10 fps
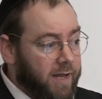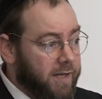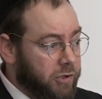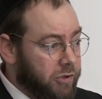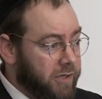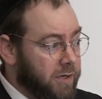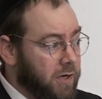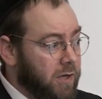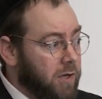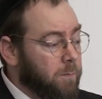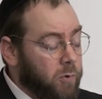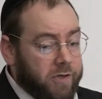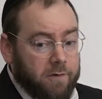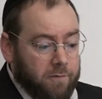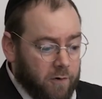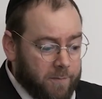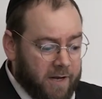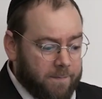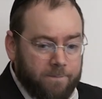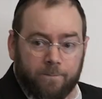entry booking format,